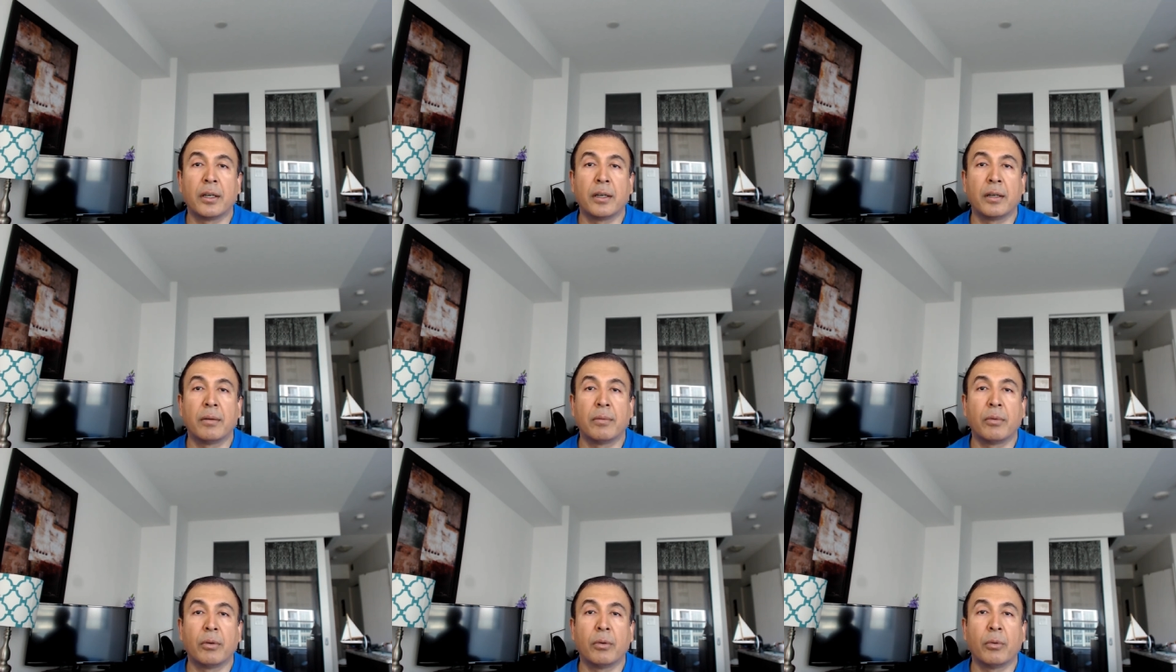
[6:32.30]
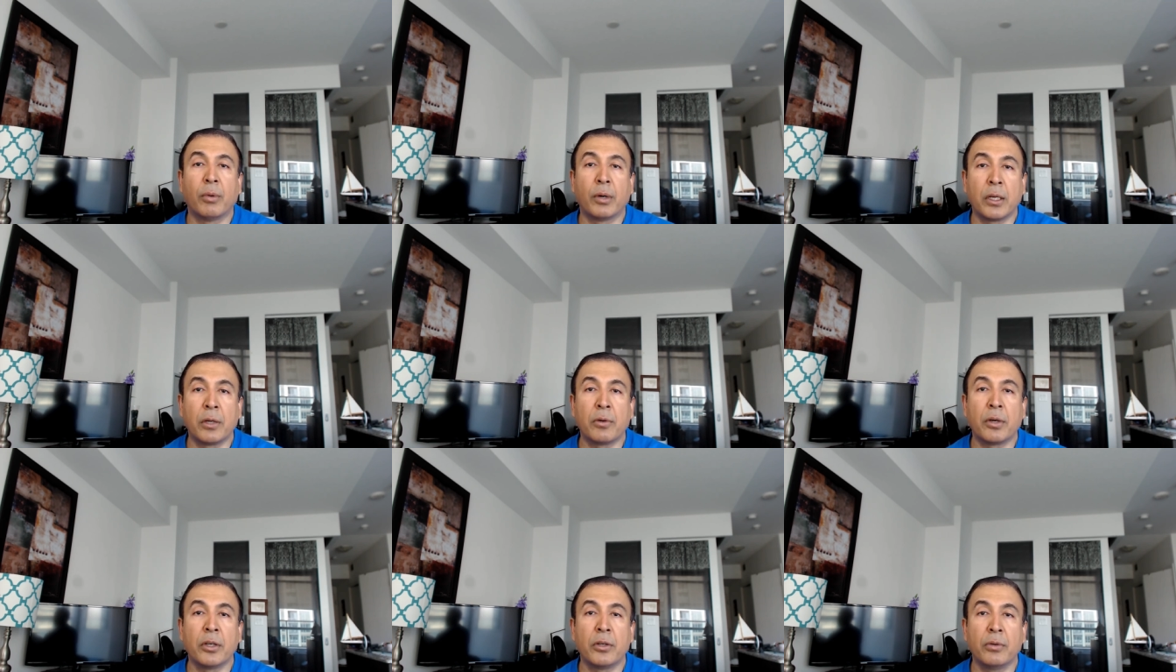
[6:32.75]
what
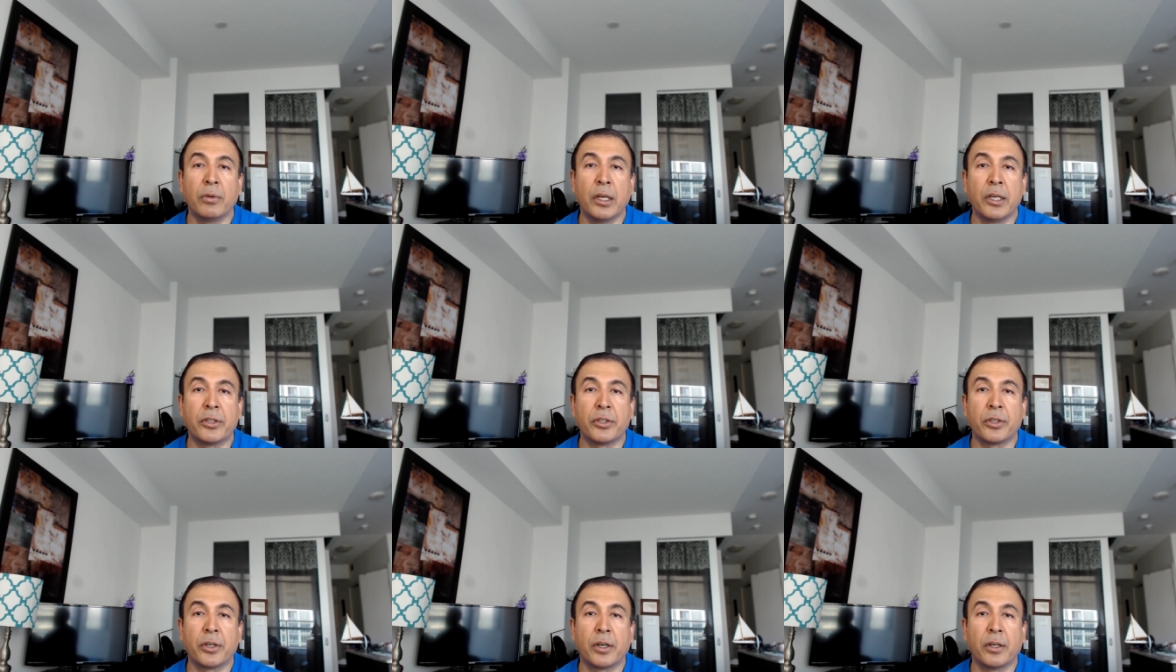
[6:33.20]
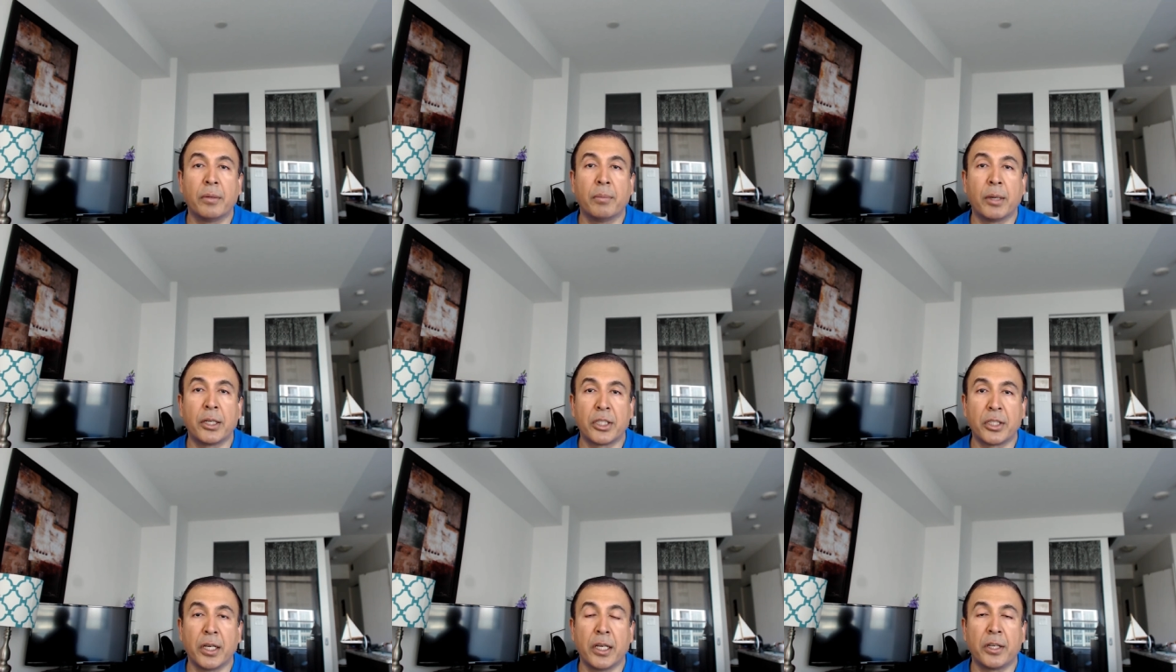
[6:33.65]
you can do later on,
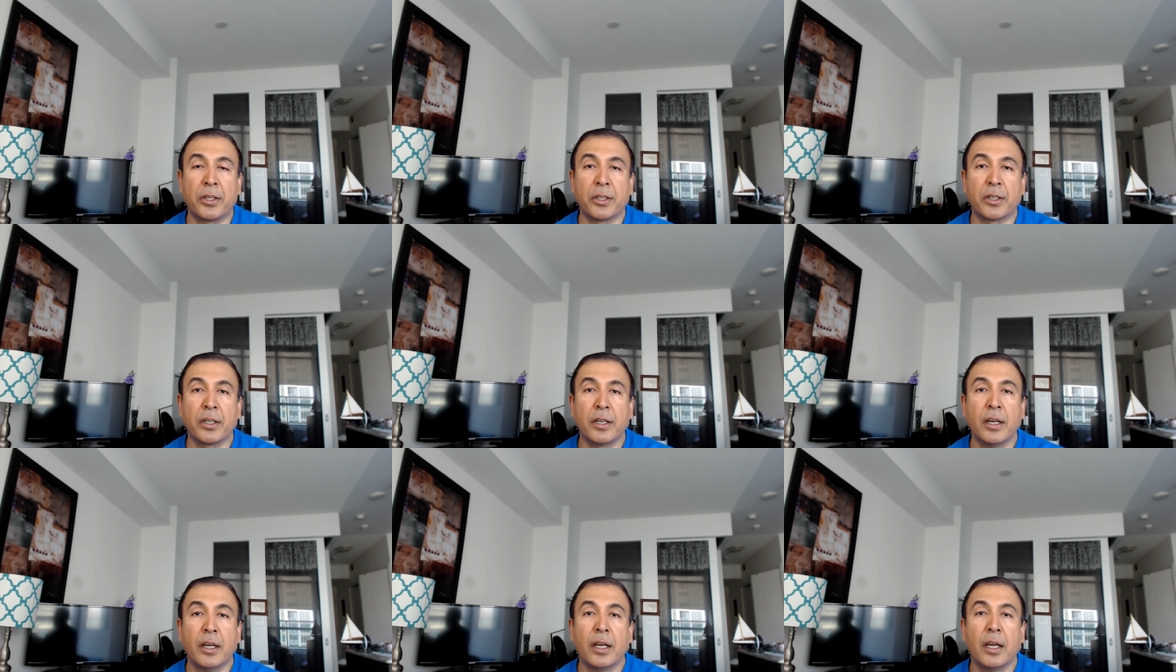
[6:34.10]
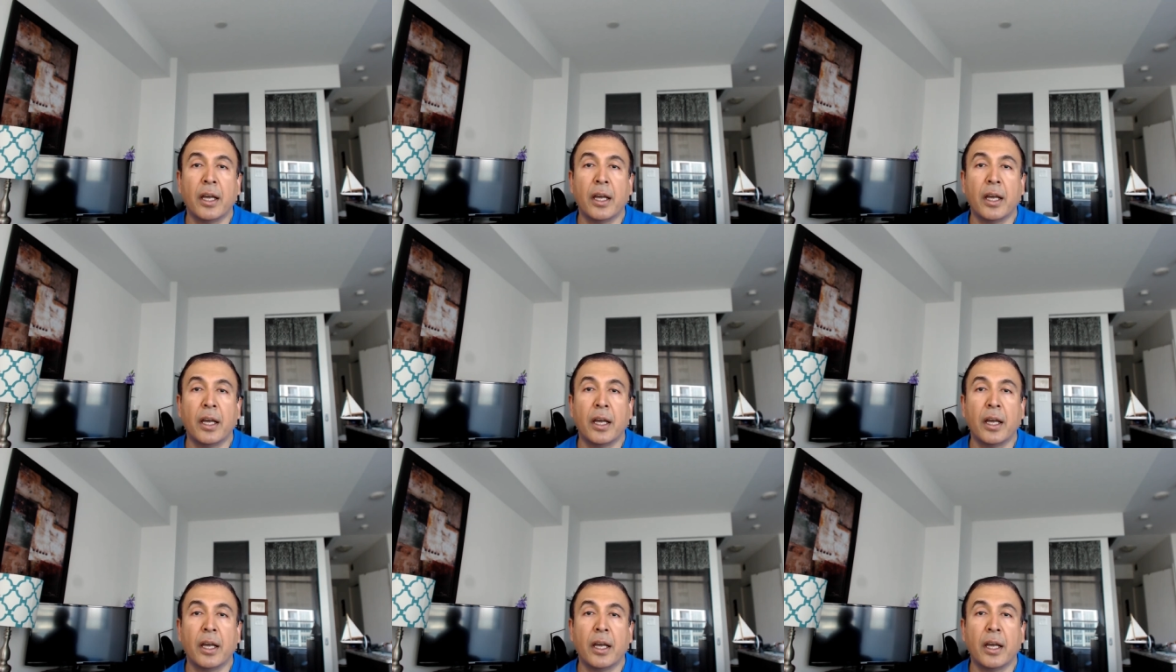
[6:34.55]
much later,